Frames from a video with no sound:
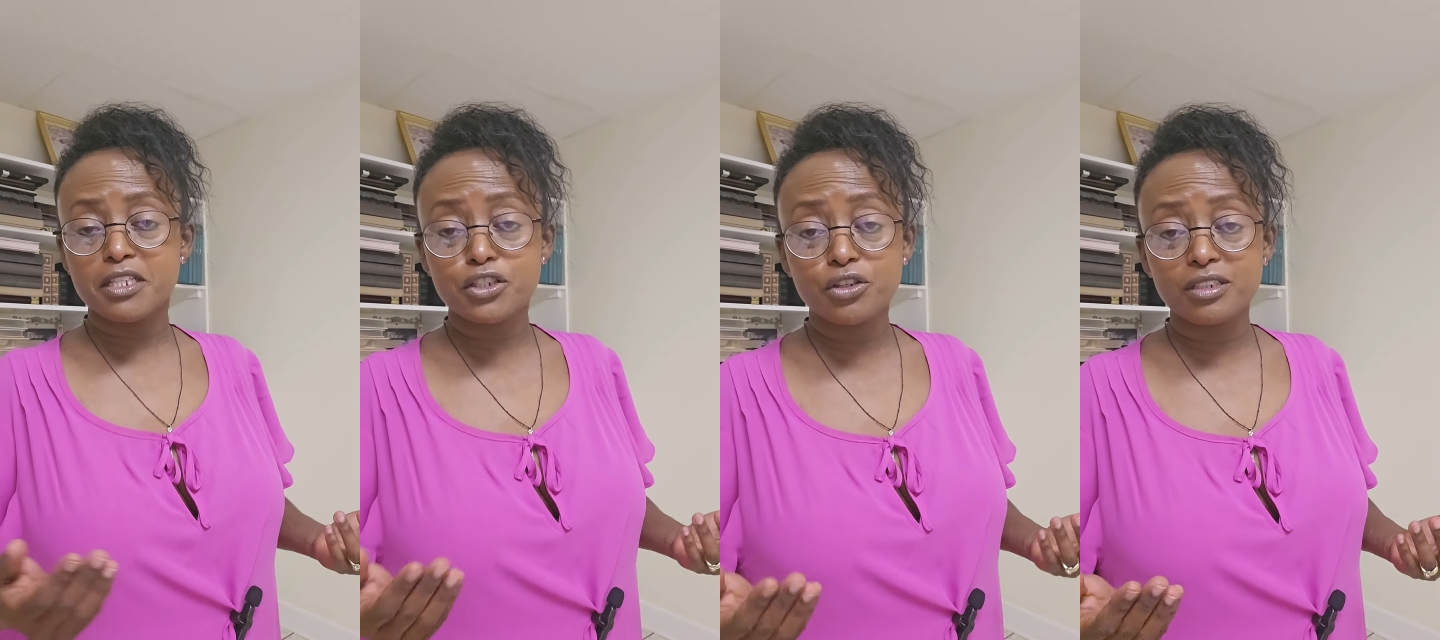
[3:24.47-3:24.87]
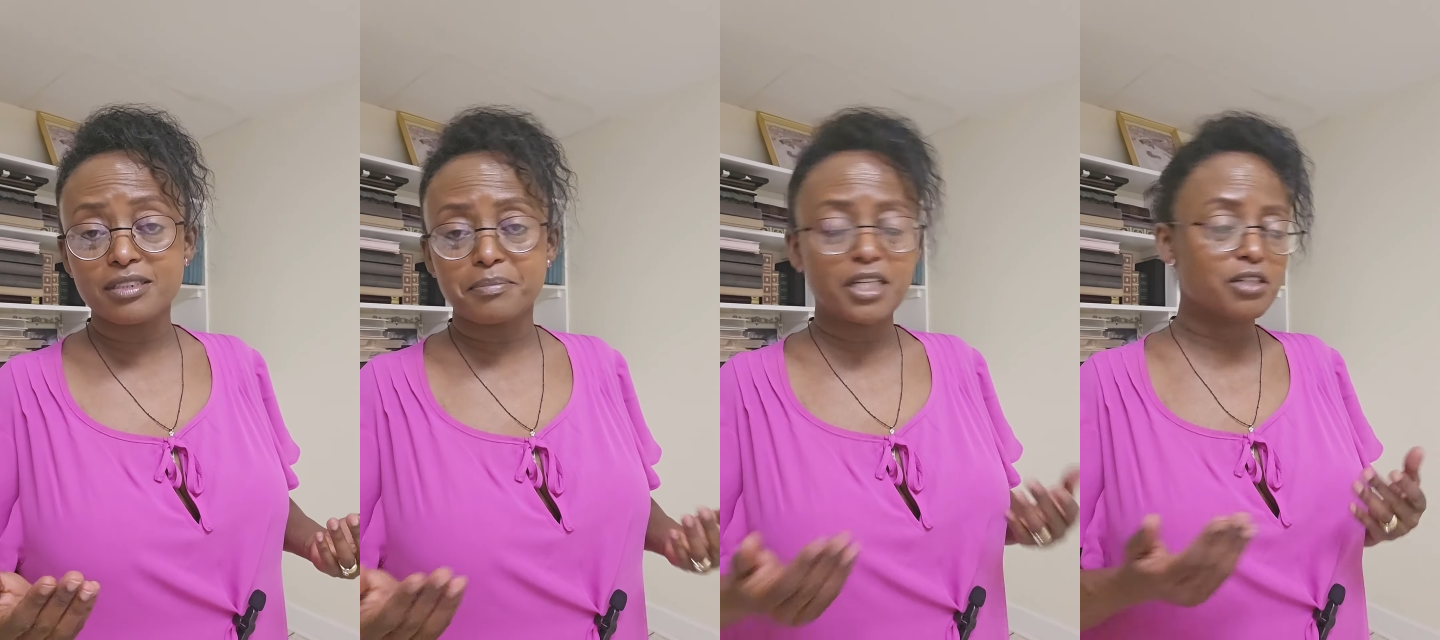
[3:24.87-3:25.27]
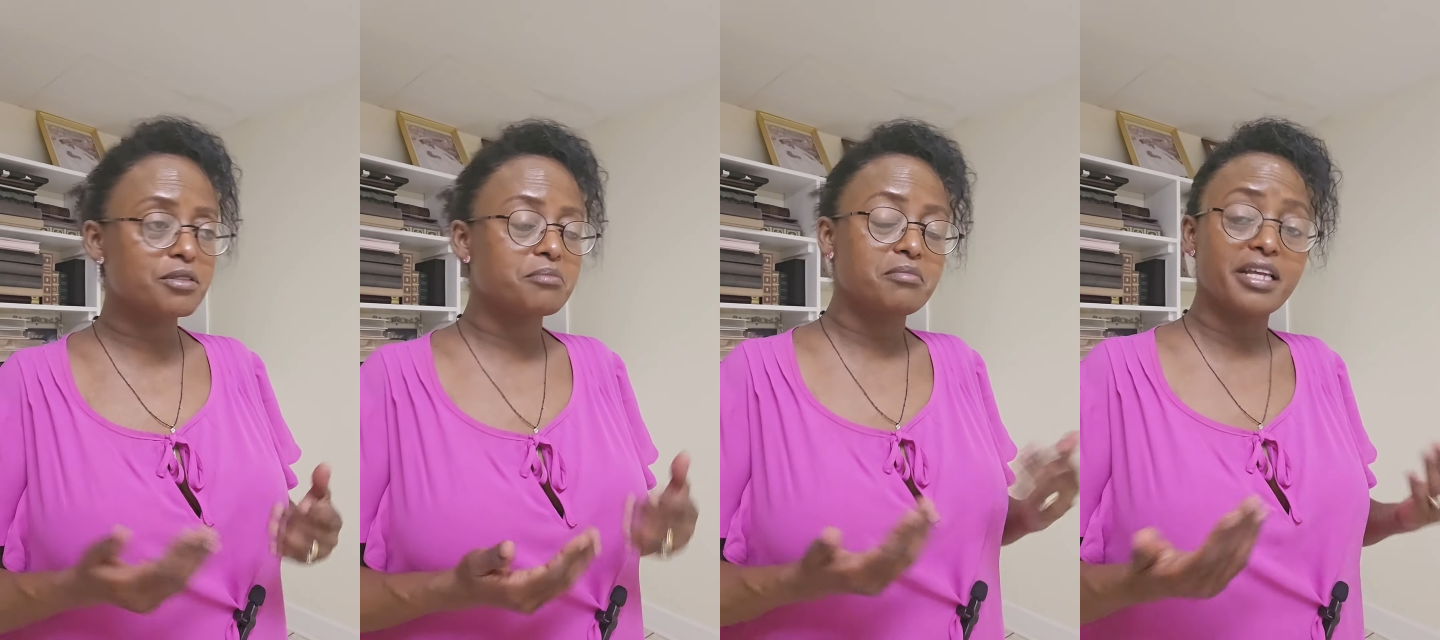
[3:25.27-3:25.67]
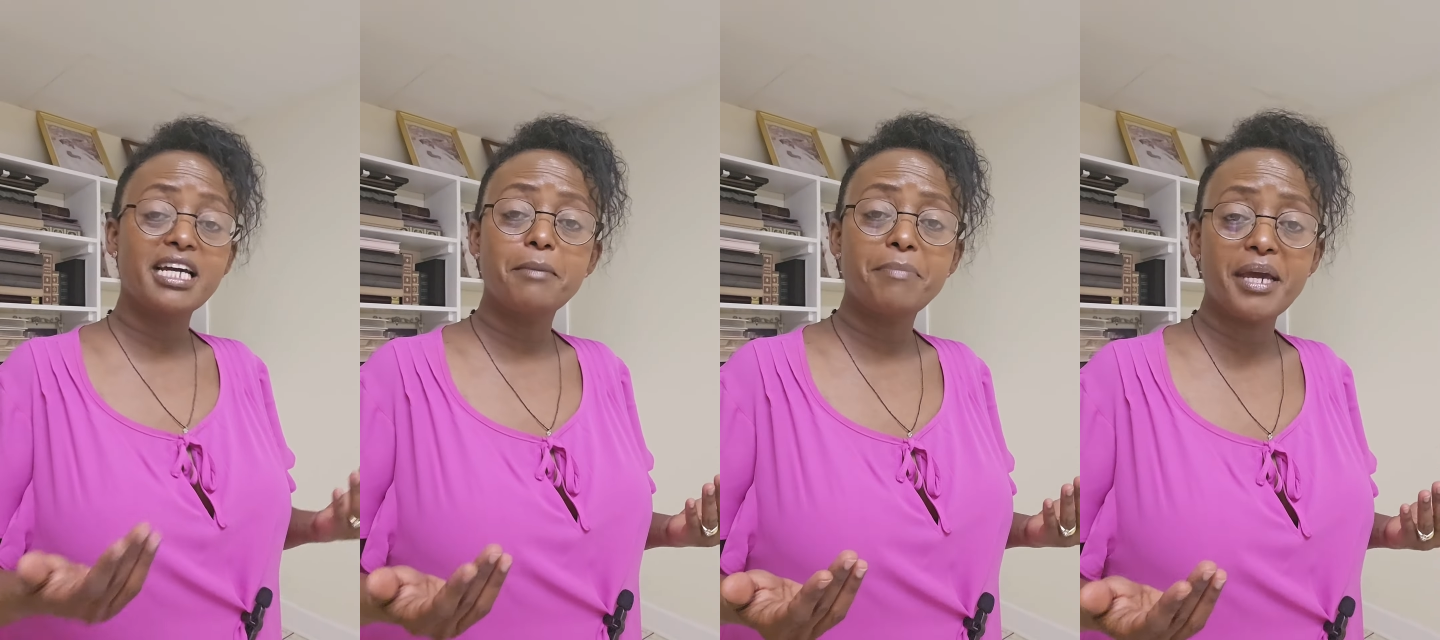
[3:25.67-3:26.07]
it's good because
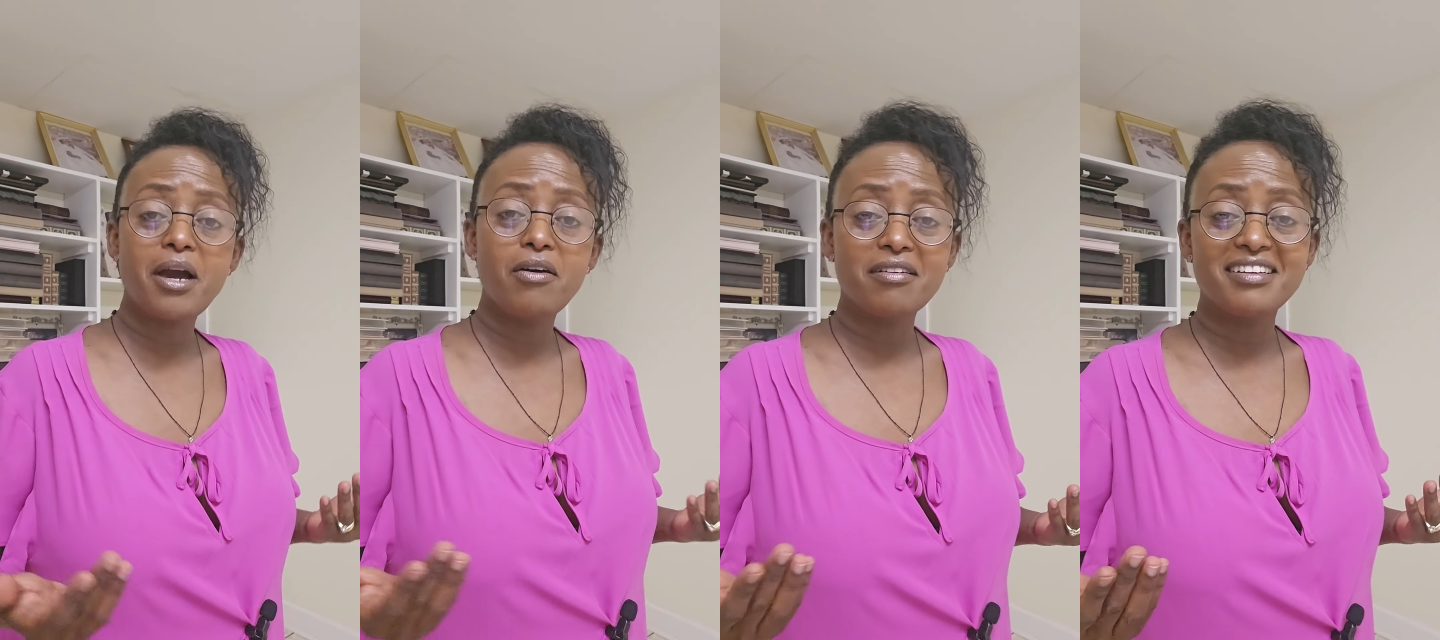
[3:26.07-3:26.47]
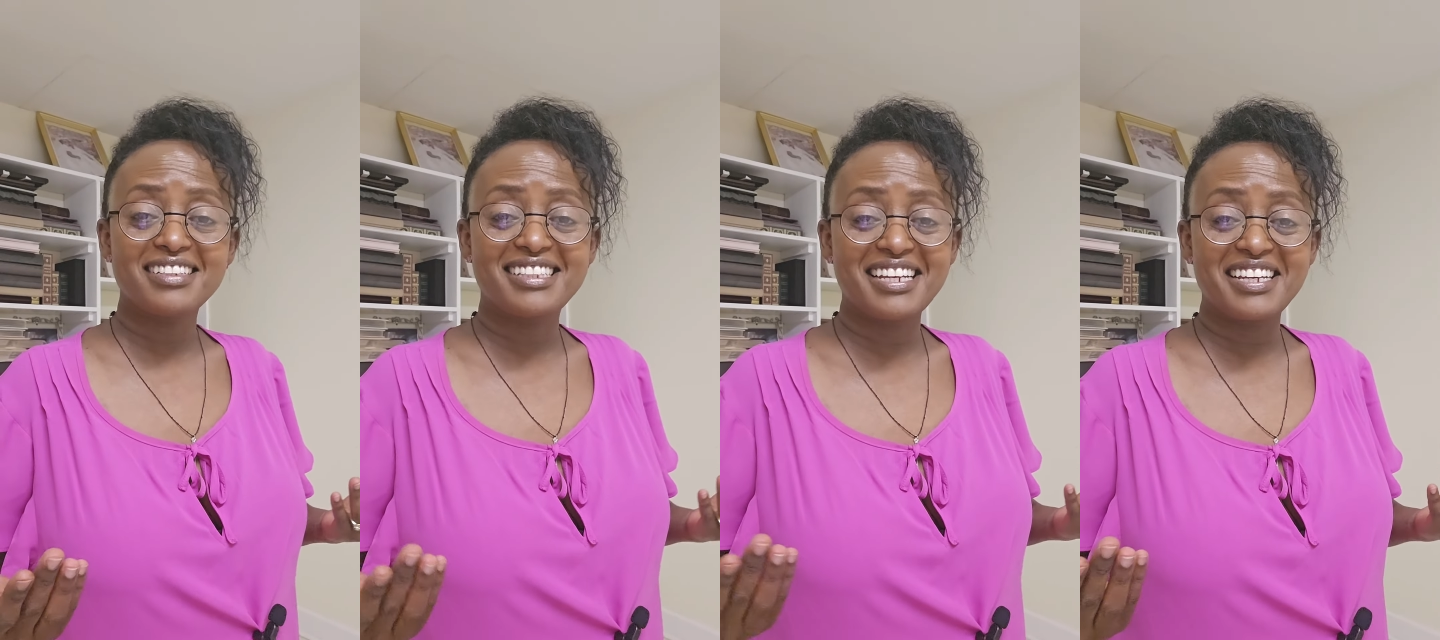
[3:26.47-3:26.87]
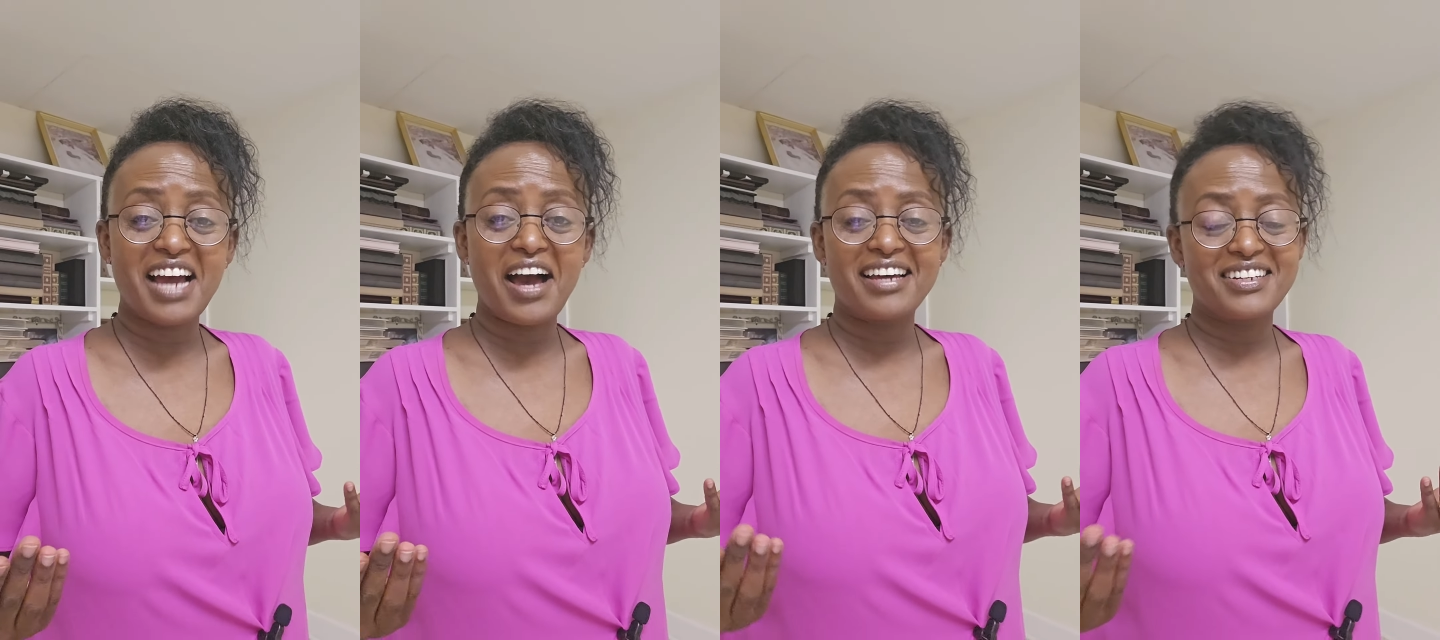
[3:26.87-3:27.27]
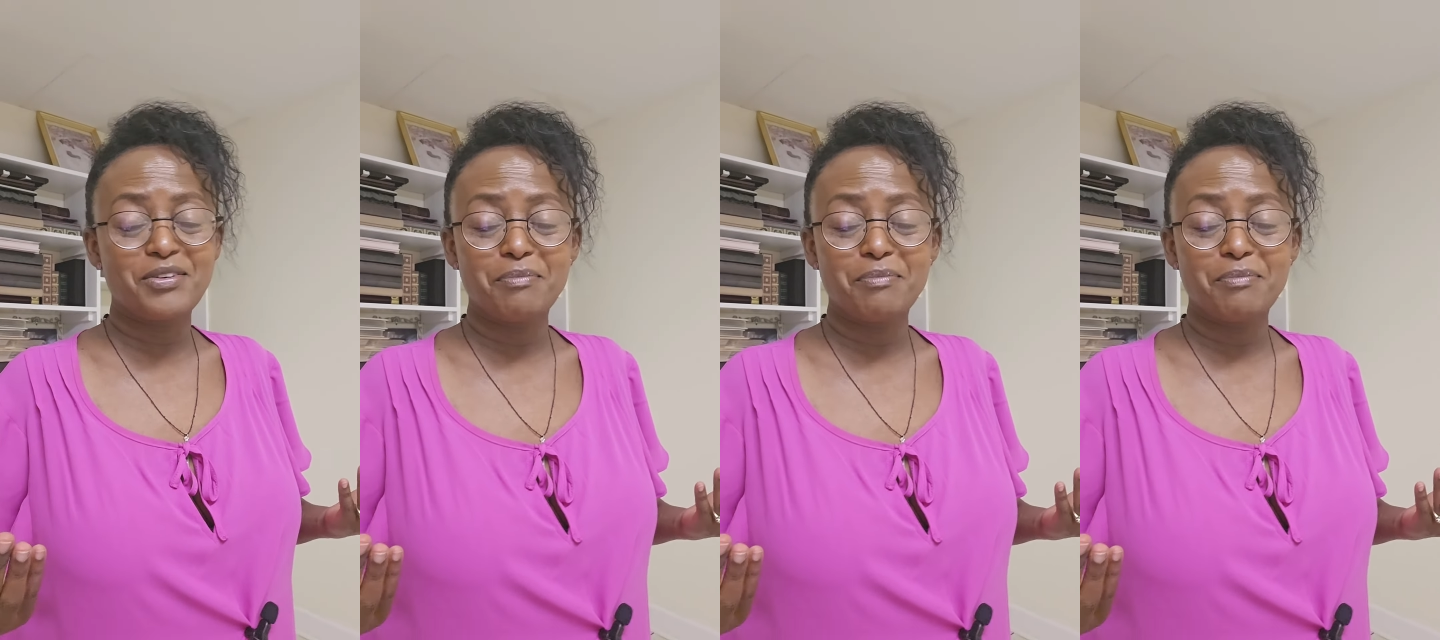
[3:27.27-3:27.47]
they can pay our